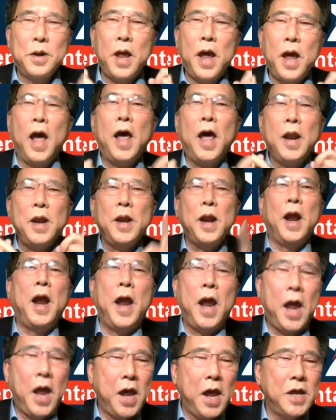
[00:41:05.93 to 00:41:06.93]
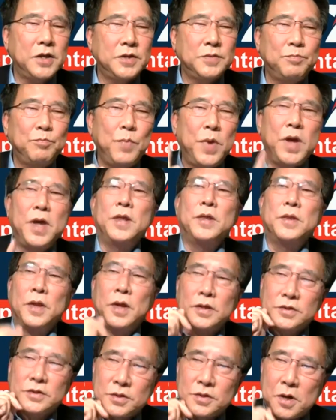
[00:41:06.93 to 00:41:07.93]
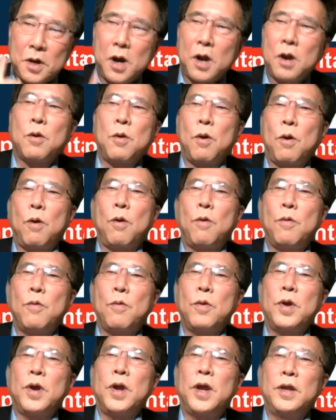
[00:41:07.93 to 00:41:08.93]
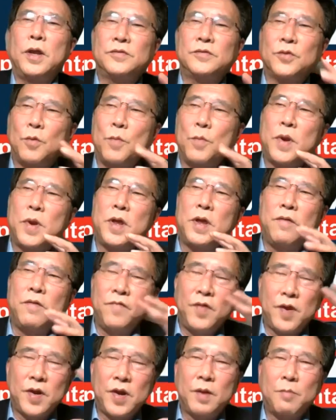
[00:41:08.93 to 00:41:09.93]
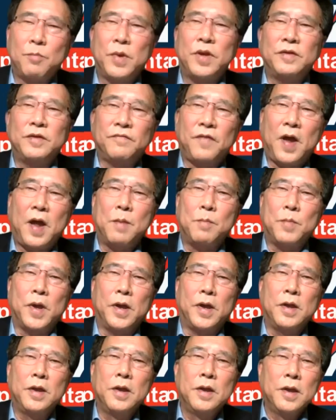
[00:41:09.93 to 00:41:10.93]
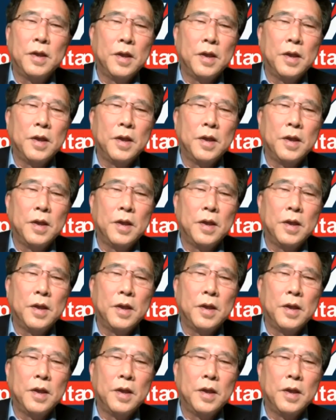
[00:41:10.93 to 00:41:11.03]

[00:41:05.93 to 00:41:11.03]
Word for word: That has been the struggle in so many Vietnamese families.